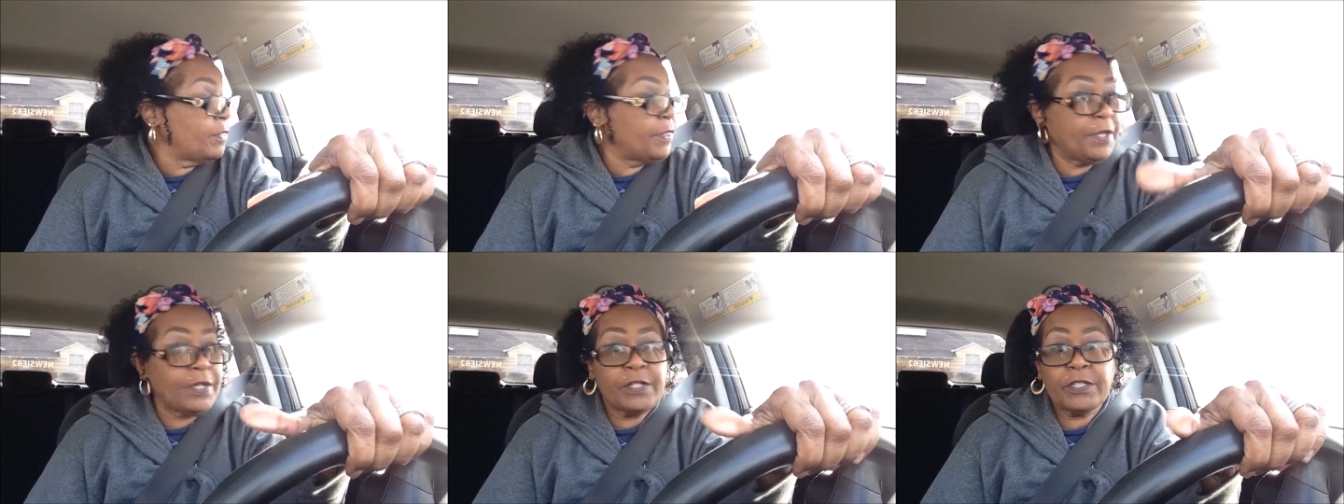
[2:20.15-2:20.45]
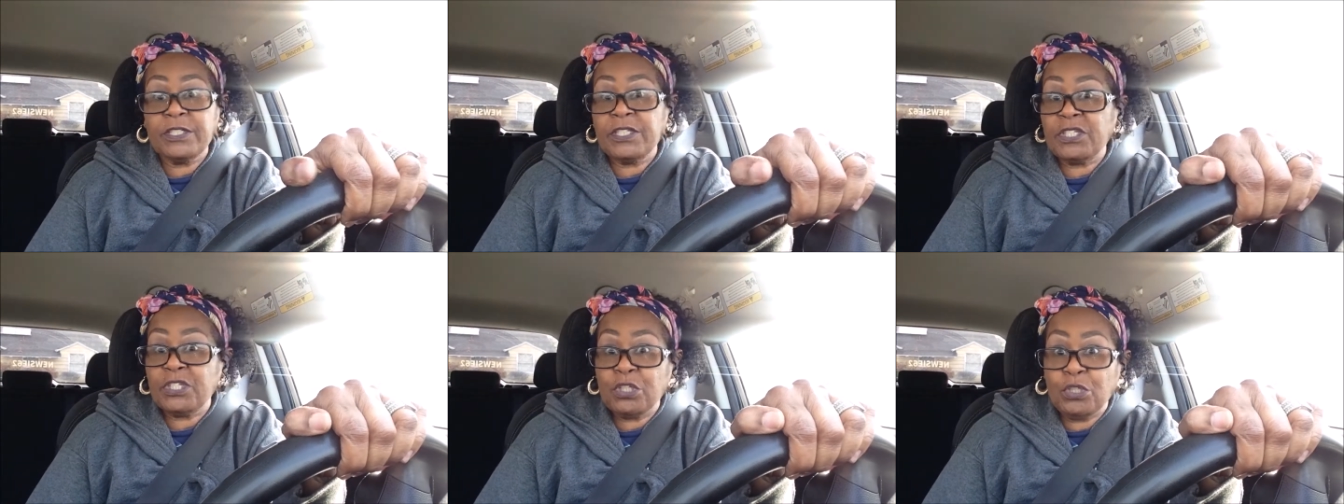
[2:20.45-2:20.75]

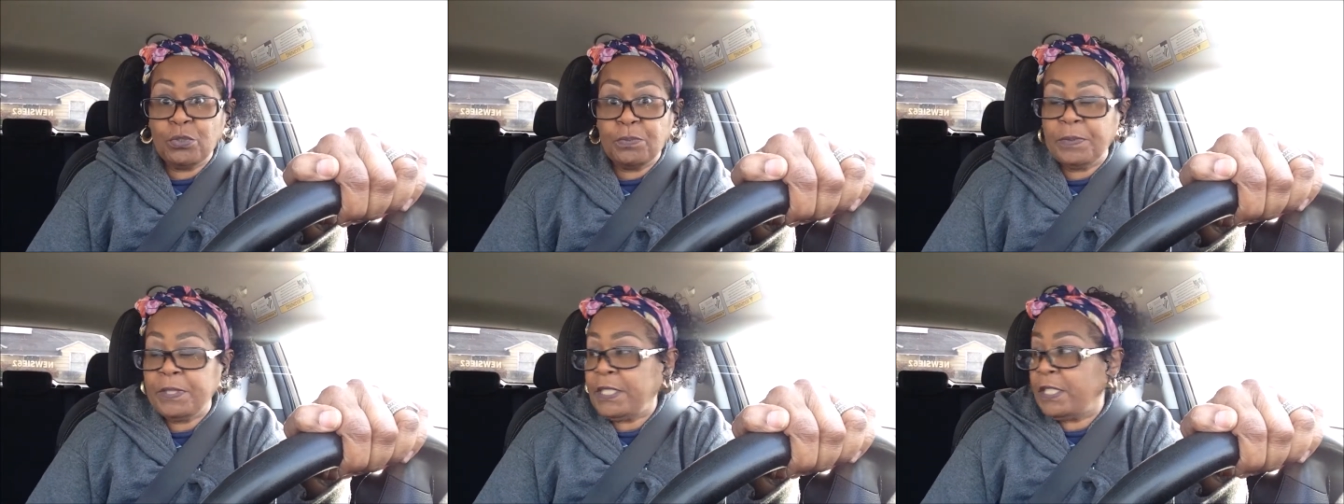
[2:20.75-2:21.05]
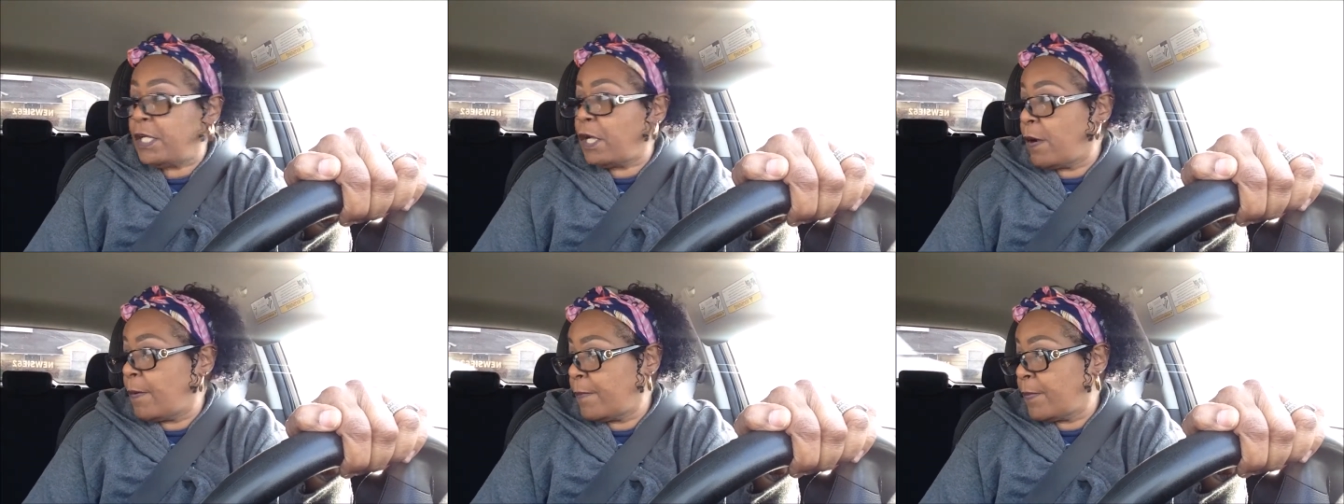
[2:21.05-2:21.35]
there's too
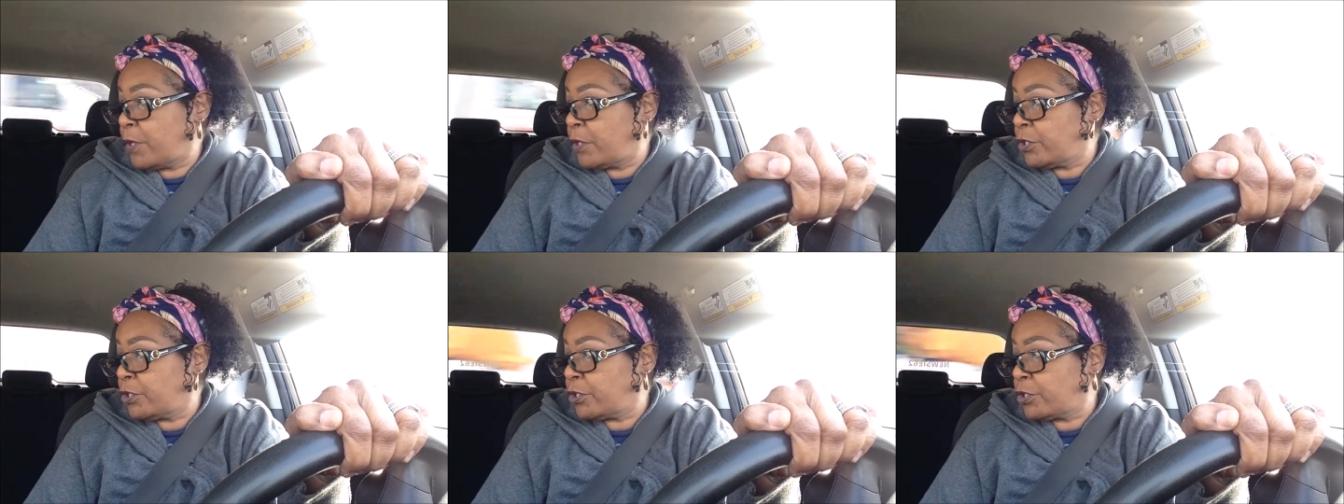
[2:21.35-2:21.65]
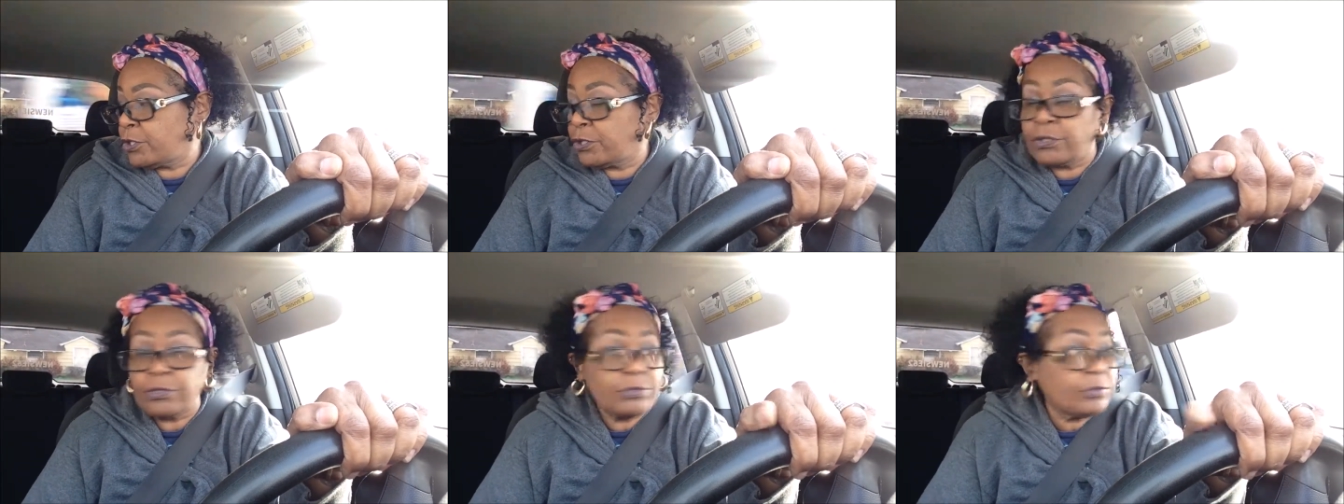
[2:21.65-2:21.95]
many
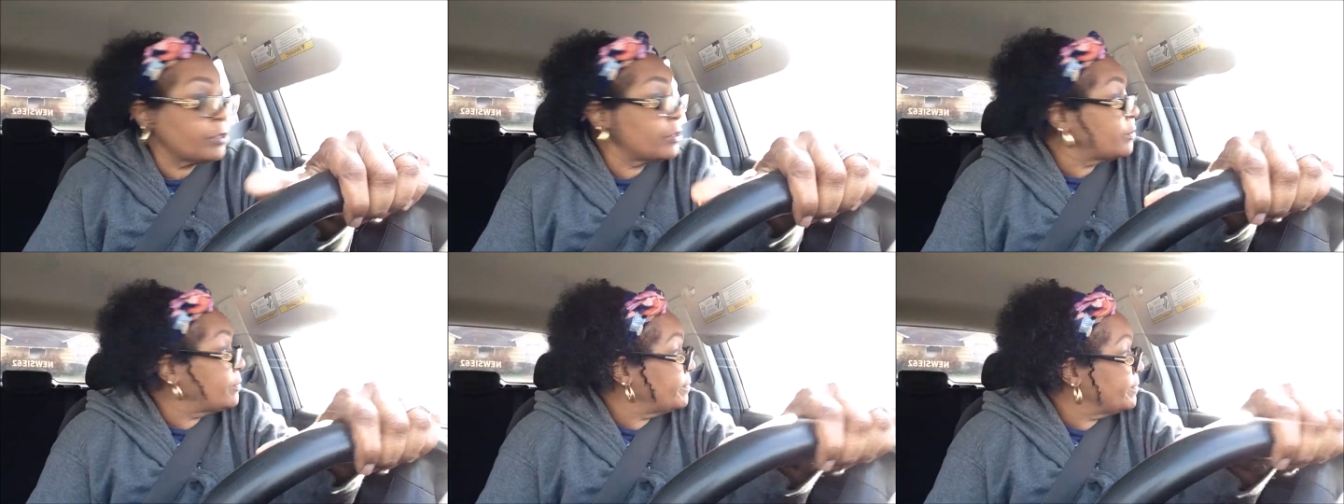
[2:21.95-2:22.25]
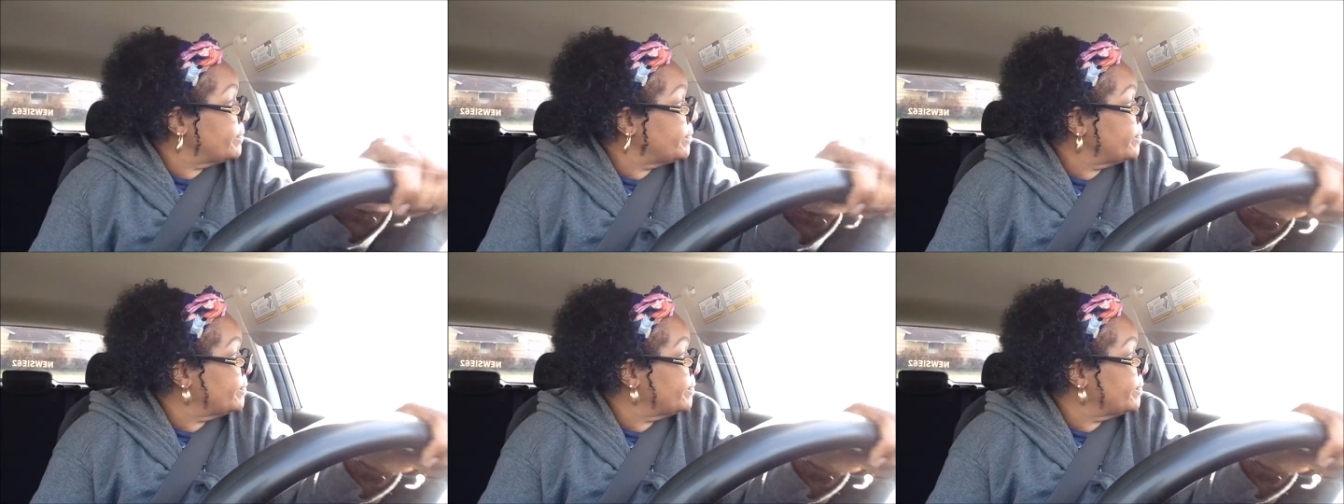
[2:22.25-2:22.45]
commercials.